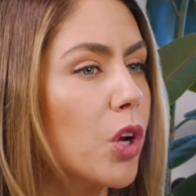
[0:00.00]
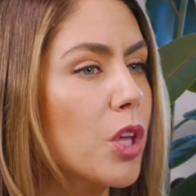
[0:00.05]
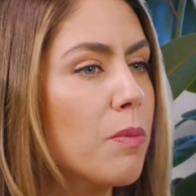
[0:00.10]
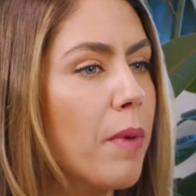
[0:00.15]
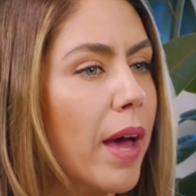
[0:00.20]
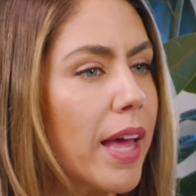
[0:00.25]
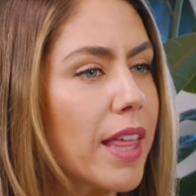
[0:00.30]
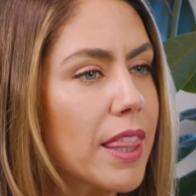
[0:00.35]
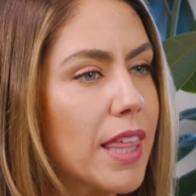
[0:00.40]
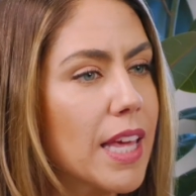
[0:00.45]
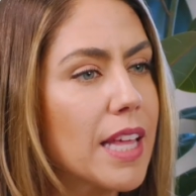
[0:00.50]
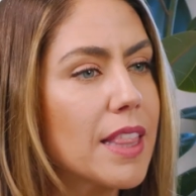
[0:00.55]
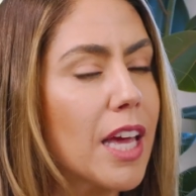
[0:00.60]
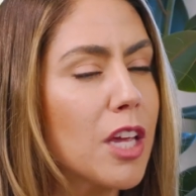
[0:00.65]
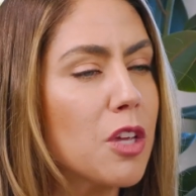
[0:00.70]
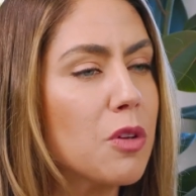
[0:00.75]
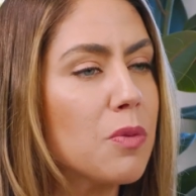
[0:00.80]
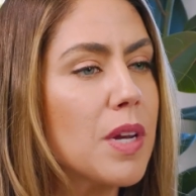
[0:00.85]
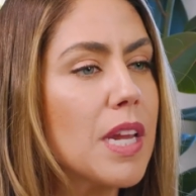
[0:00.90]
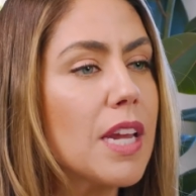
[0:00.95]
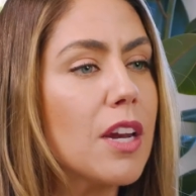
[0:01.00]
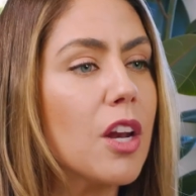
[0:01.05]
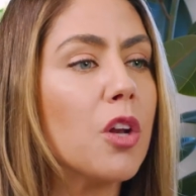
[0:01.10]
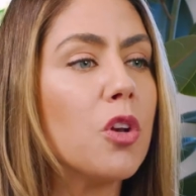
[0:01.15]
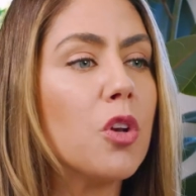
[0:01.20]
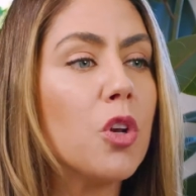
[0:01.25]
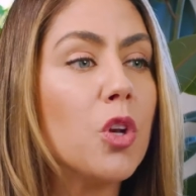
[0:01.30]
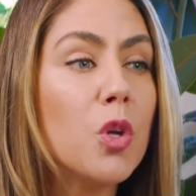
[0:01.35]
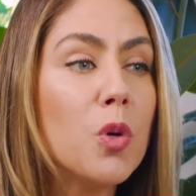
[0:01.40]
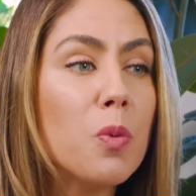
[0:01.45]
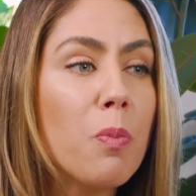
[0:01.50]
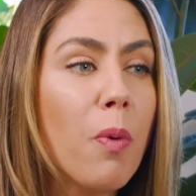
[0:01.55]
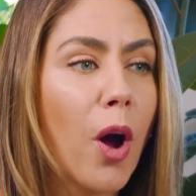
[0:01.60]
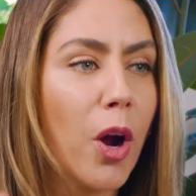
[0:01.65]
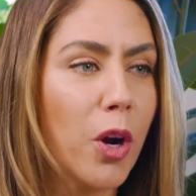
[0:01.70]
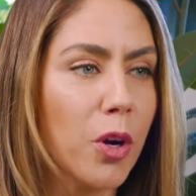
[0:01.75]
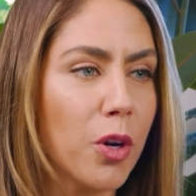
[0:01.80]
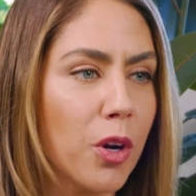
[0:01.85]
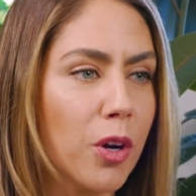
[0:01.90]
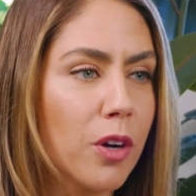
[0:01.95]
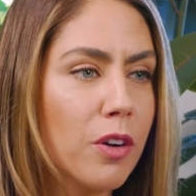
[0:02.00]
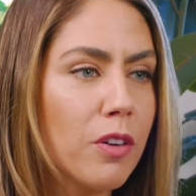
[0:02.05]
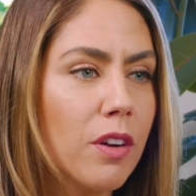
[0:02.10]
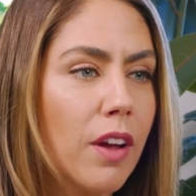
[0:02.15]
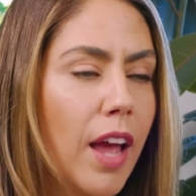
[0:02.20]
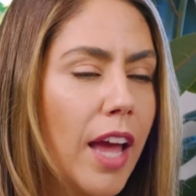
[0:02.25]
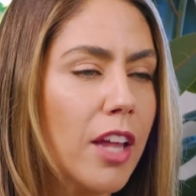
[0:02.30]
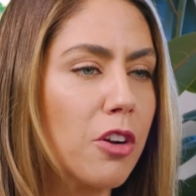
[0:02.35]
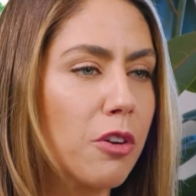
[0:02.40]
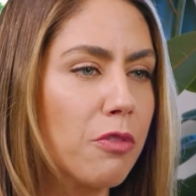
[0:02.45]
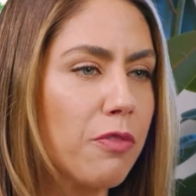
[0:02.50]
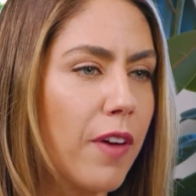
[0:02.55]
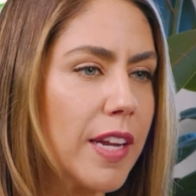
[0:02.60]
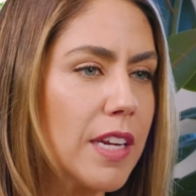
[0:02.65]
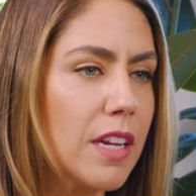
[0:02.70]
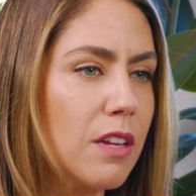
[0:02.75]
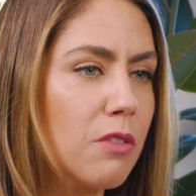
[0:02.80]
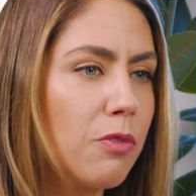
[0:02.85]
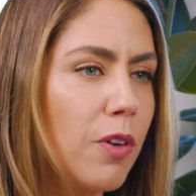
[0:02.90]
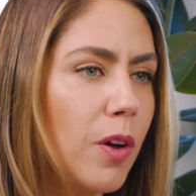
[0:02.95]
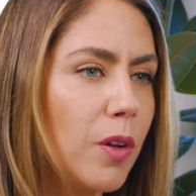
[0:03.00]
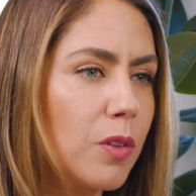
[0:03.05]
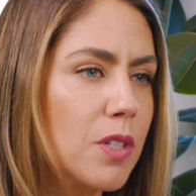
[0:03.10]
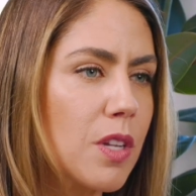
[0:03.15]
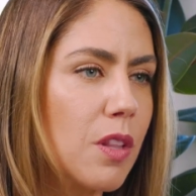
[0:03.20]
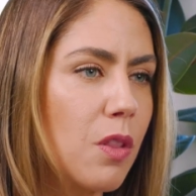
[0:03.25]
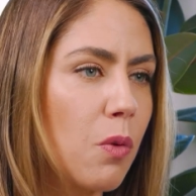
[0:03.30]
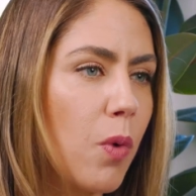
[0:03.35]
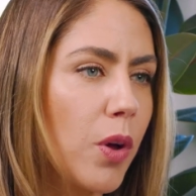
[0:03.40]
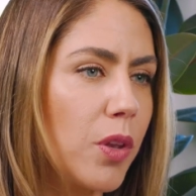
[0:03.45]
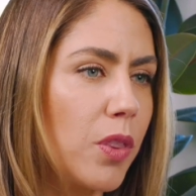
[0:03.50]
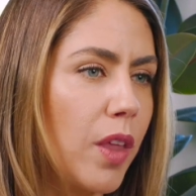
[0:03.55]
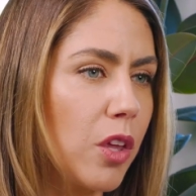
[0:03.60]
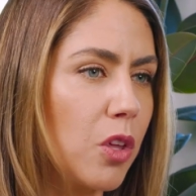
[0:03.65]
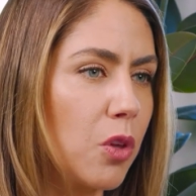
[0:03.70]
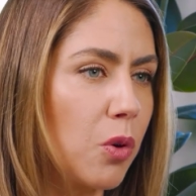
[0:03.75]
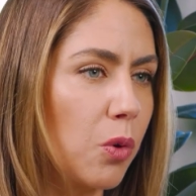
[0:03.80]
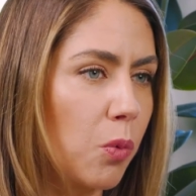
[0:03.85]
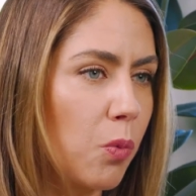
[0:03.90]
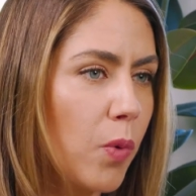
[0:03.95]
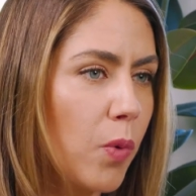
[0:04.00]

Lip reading: you might think that you need a new partner and you're finding faults in the one that you're